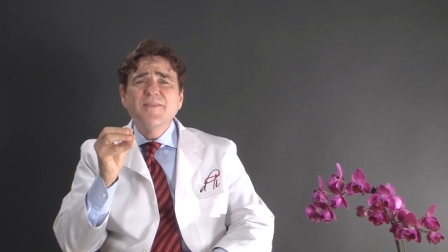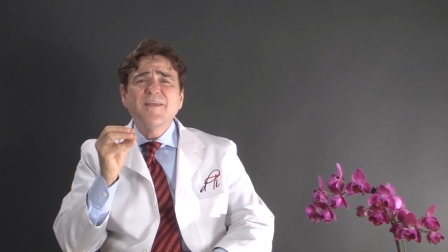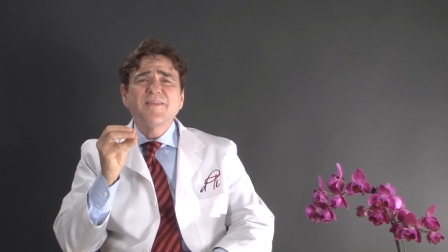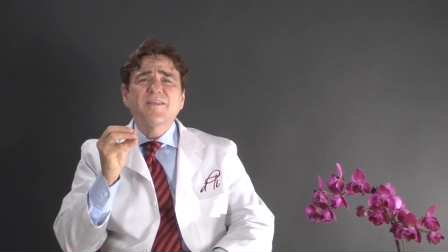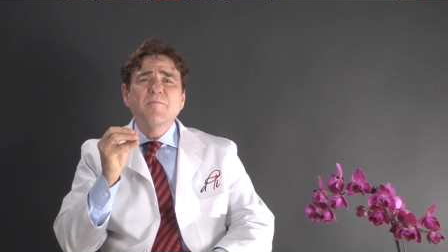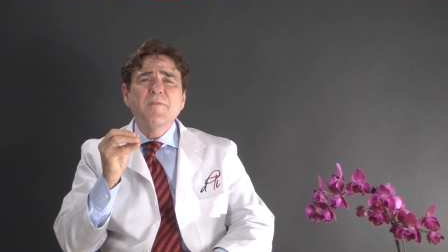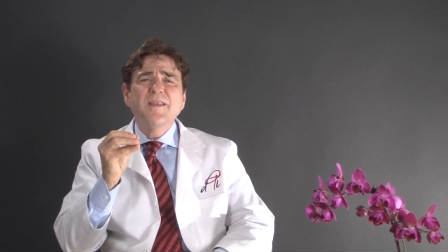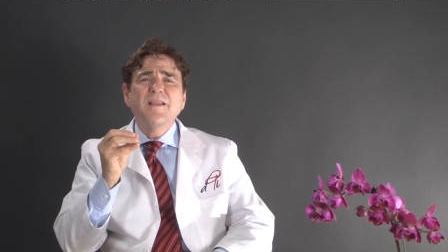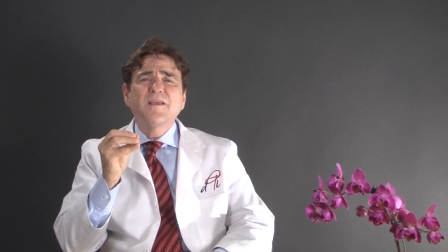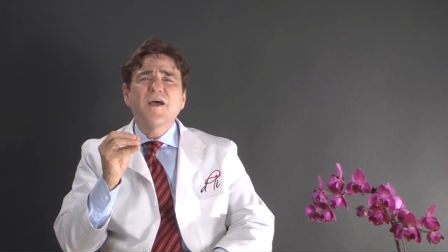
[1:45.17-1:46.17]
than
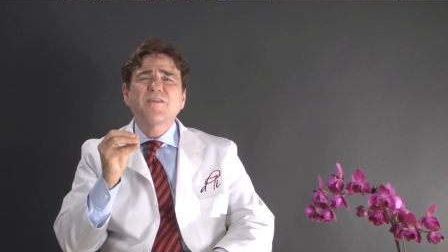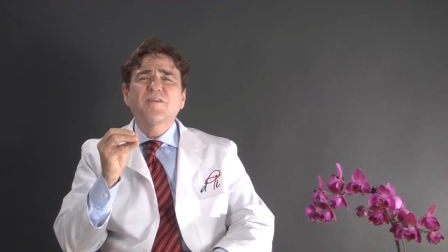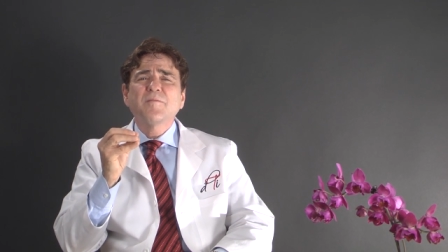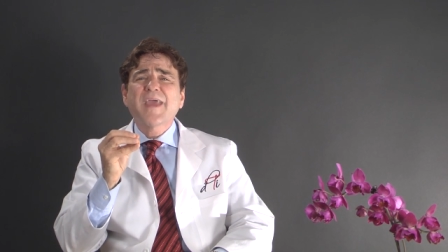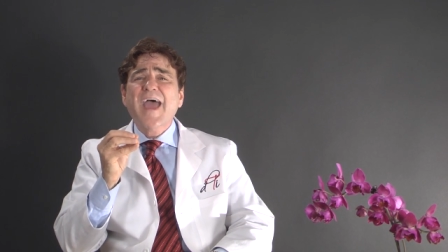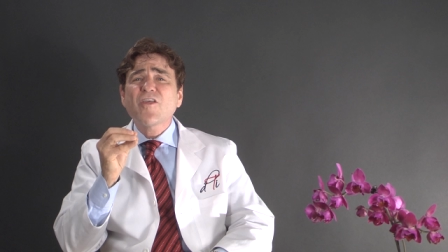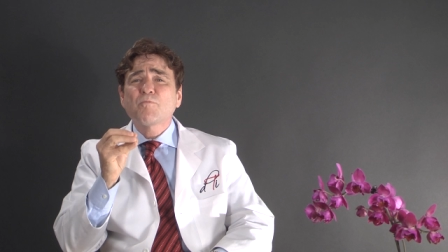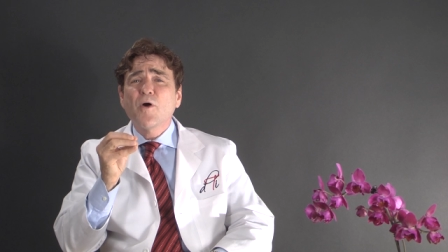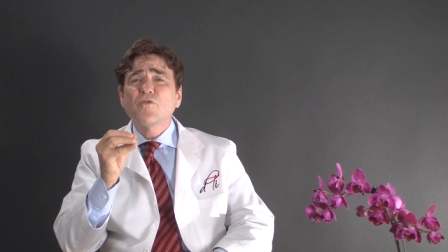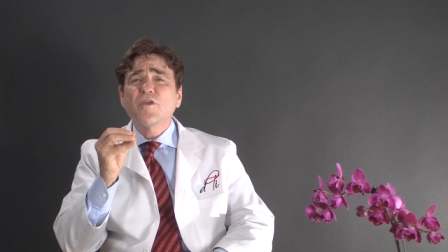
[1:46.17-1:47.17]
cemented custom cast
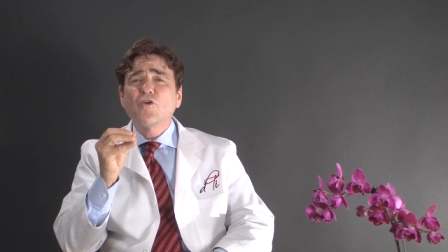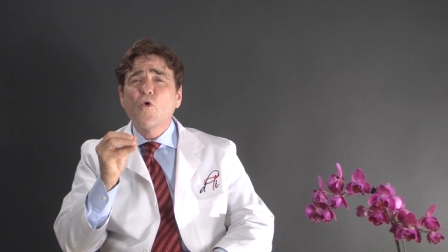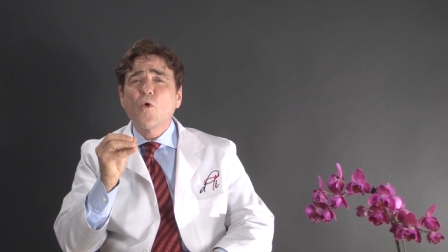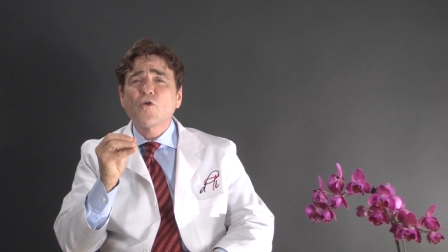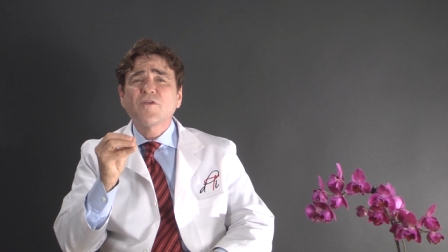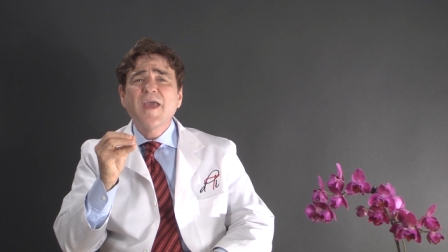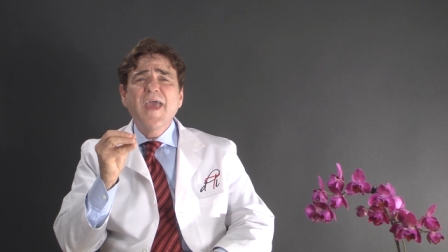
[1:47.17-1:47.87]
posting cores,